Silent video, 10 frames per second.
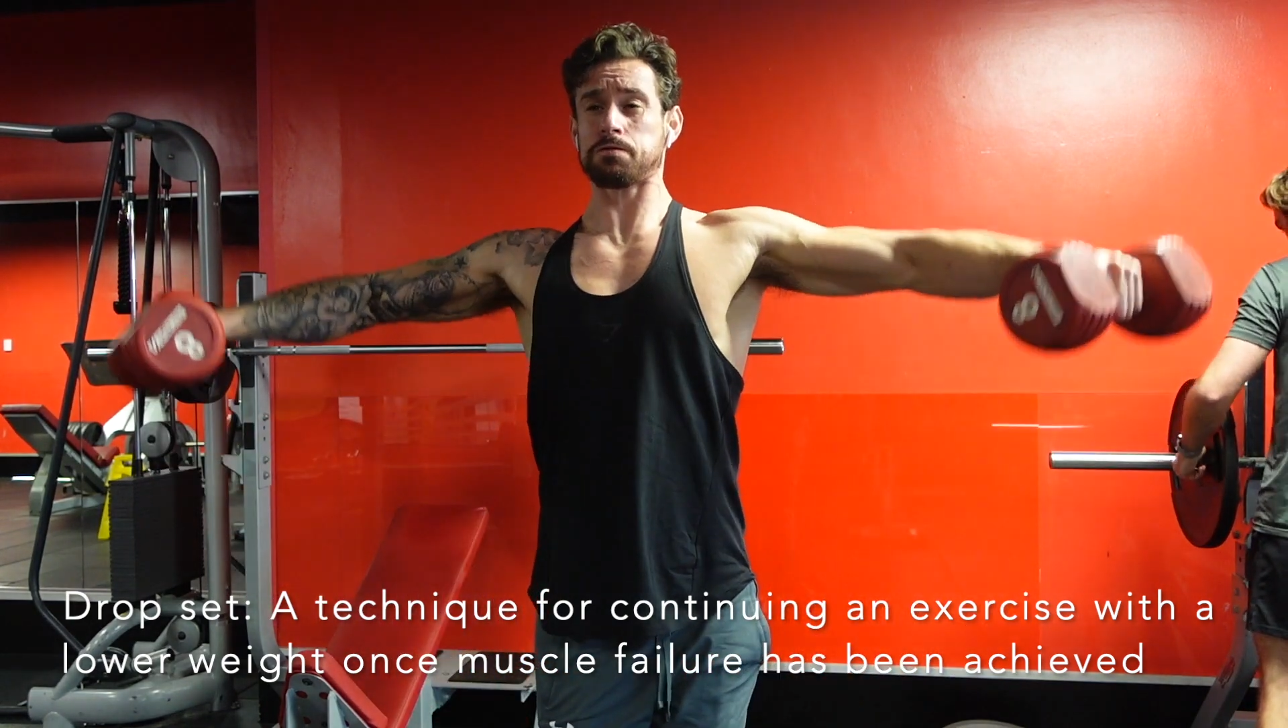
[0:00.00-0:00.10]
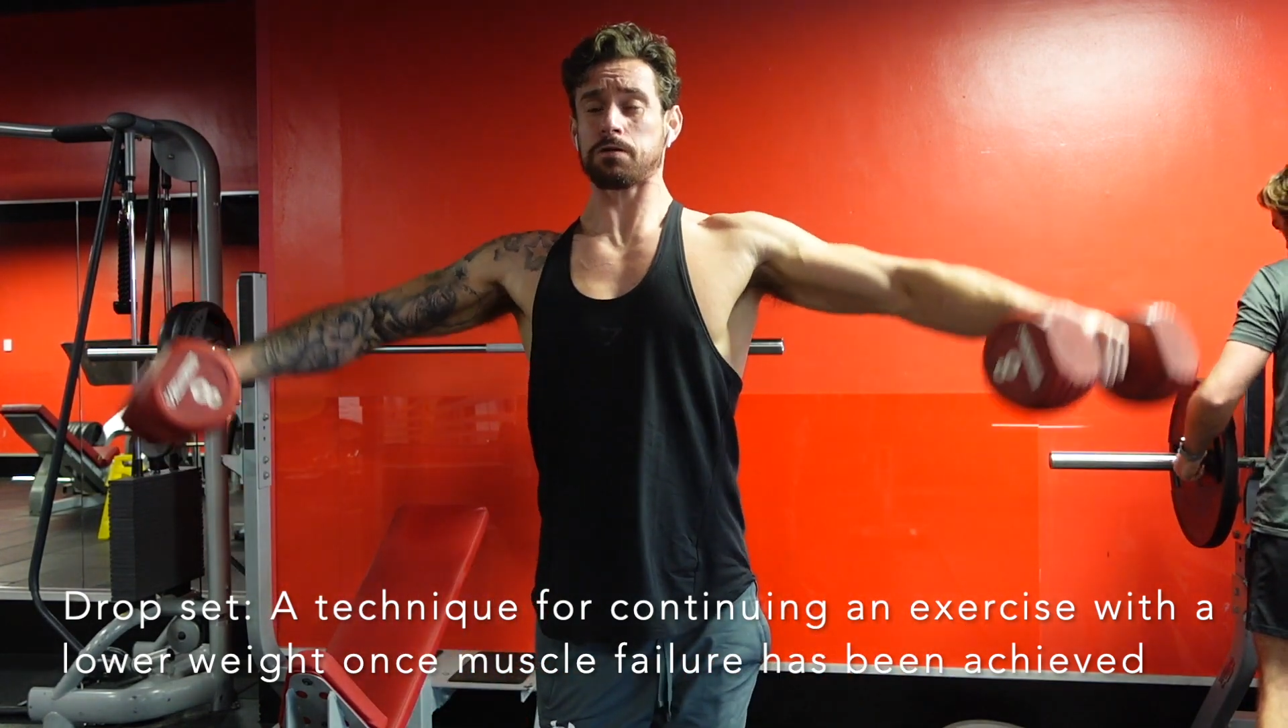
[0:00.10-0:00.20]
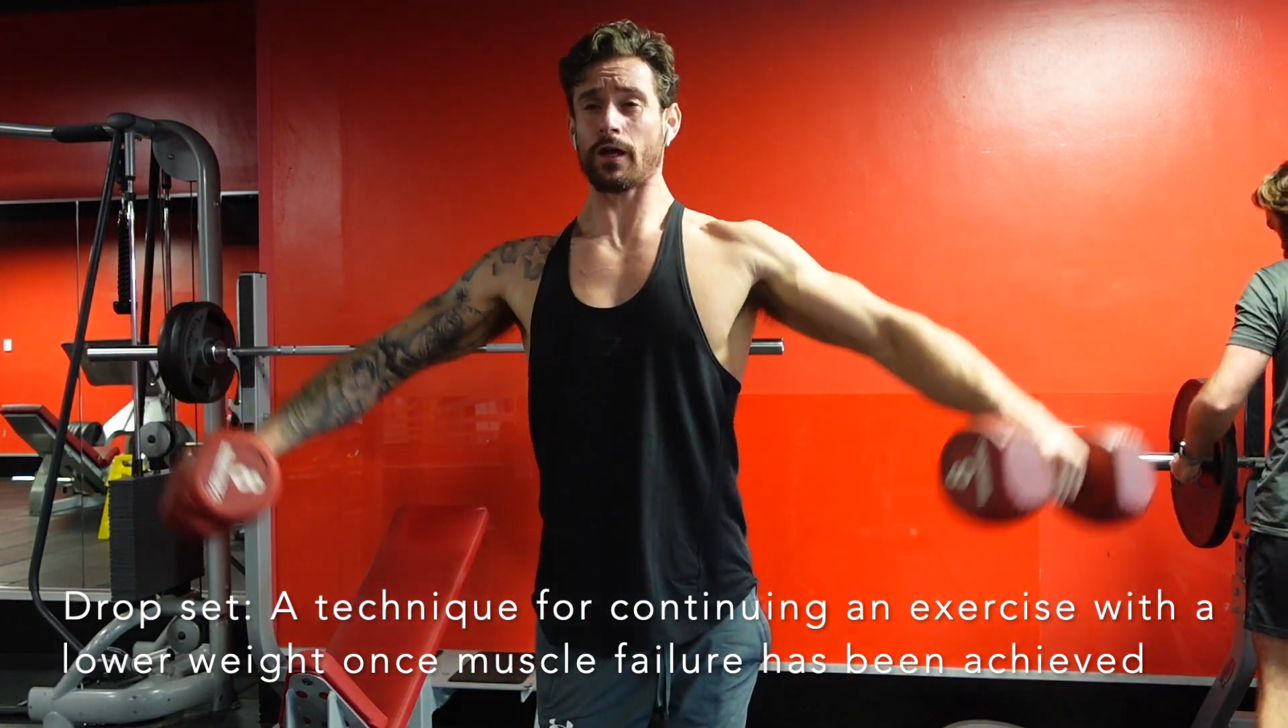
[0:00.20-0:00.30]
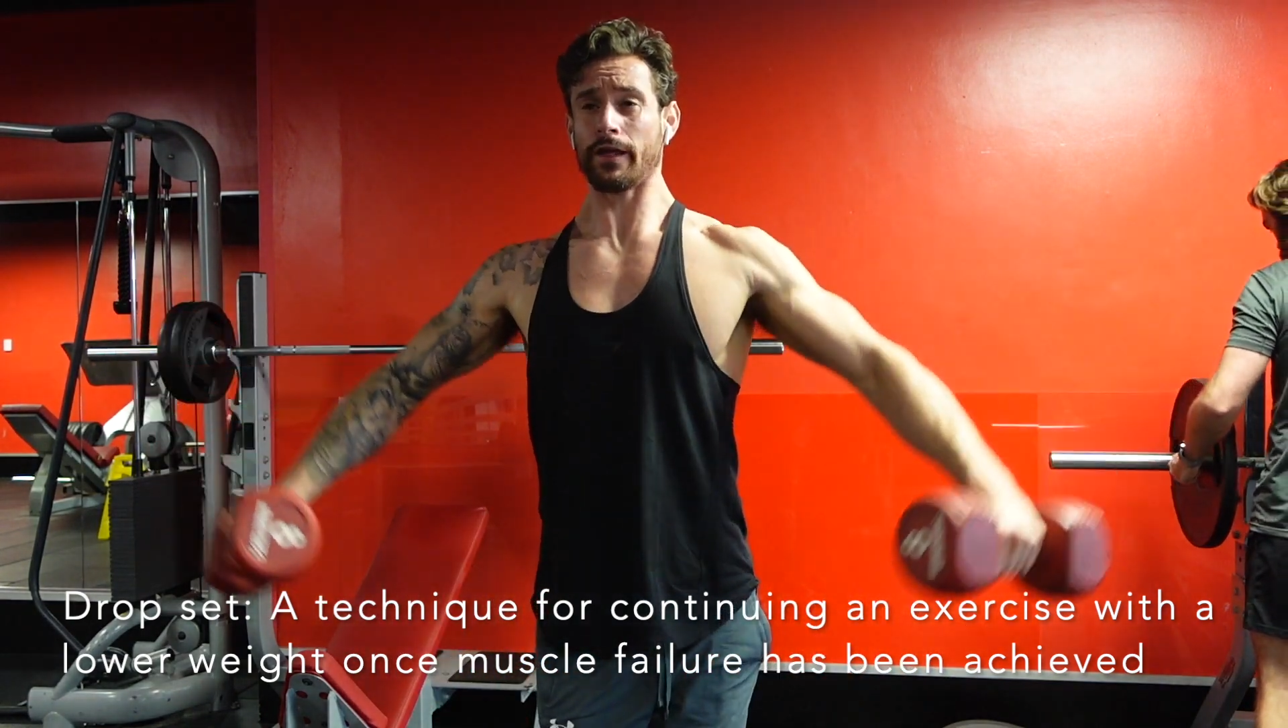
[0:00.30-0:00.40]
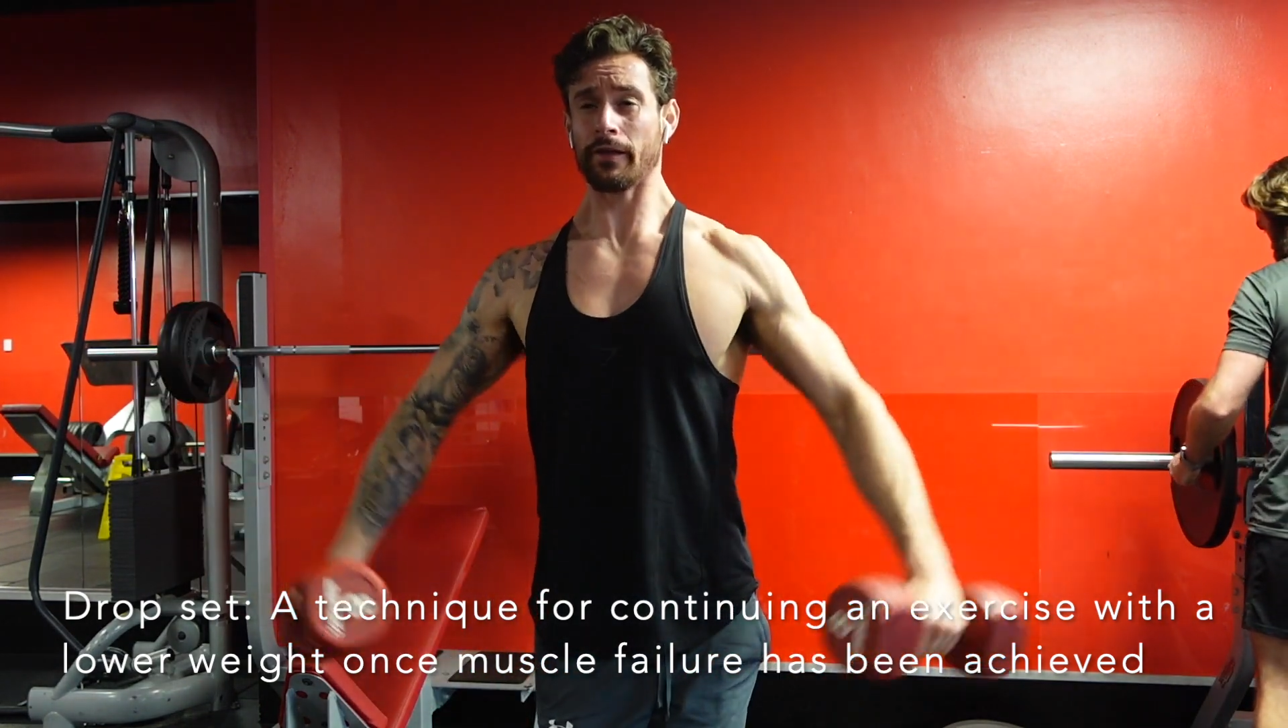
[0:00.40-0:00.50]
the
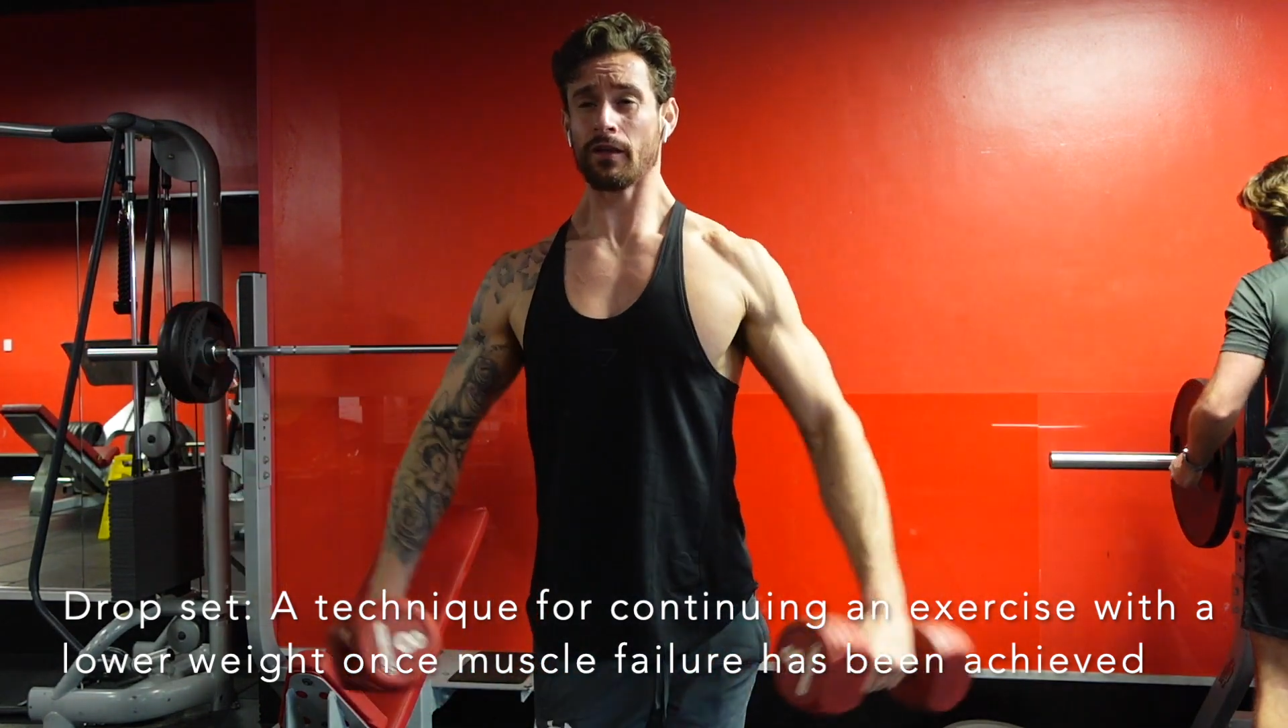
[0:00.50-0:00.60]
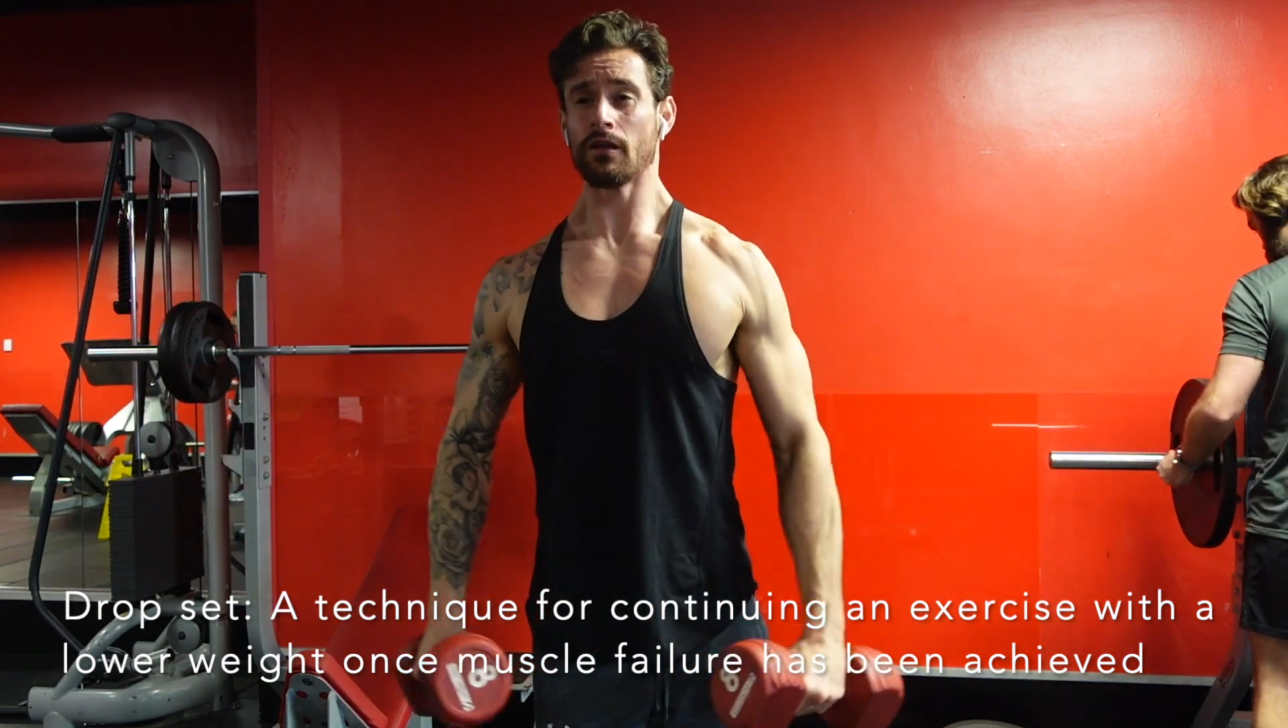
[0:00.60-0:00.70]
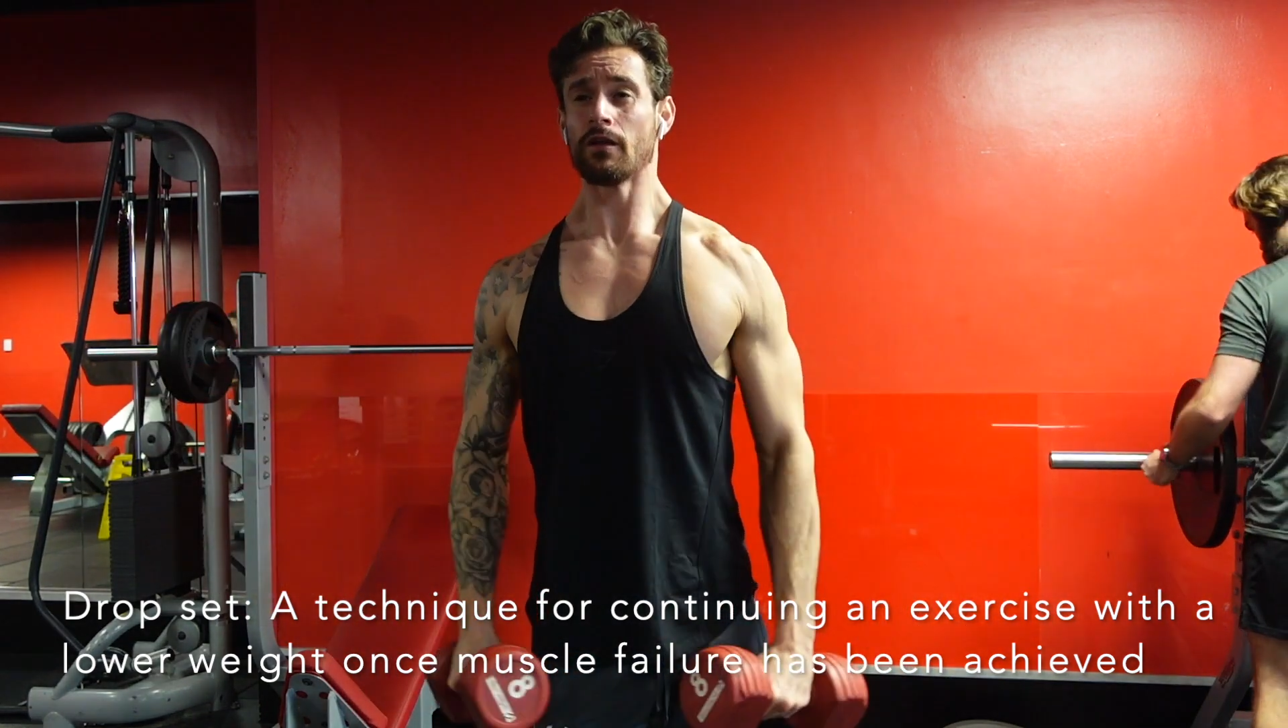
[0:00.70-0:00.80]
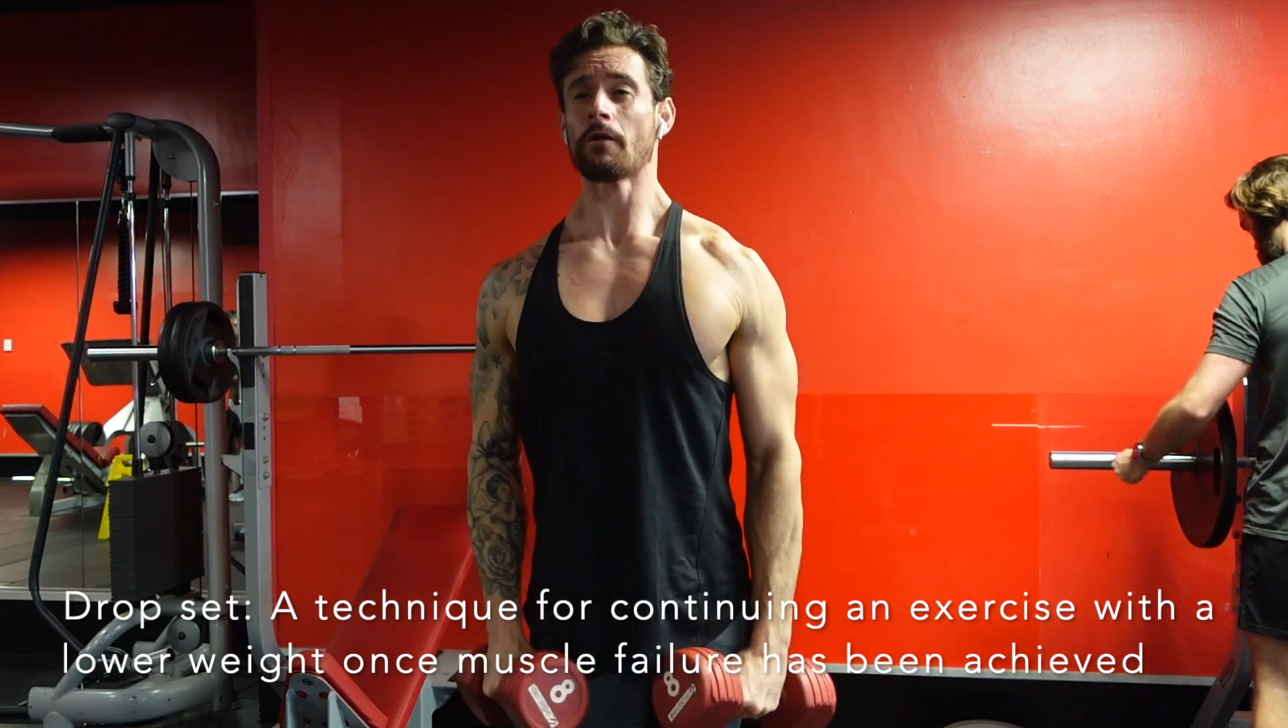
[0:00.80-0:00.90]
weight load.